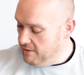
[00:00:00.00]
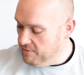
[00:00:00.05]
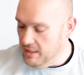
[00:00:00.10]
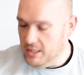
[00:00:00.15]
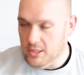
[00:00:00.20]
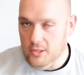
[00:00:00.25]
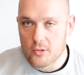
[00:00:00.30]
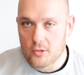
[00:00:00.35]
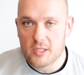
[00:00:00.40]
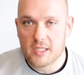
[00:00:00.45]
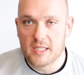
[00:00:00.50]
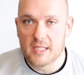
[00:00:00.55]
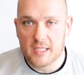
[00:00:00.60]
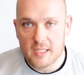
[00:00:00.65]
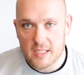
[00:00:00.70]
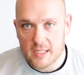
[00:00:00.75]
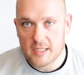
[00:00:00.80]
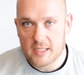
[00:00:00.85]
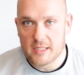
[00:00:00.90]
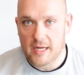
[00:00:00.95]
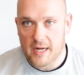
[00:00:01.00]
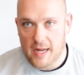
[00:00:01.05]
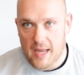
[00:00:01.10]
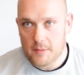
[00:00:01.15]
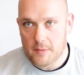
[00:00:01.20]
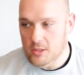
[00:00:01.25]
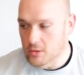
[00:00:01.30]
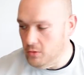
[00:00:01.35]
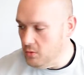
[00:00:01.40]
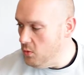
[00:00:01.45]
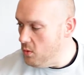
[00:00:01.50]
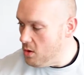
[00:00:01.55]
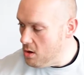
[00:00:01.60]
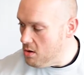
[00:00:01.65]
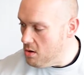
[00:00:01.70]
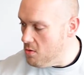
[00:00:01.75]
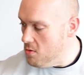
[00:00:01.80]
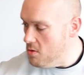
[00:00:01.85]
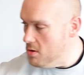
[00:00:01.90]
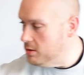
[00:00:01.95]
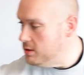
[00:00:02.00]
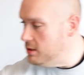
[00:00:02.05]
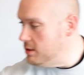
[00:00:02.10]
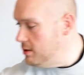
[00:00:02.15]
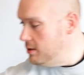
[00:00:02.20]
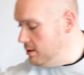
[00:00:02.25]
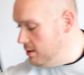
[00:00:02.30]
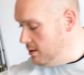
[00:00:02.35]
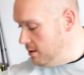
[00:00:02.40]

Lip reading: I've been using it. It is an absolute workhorse.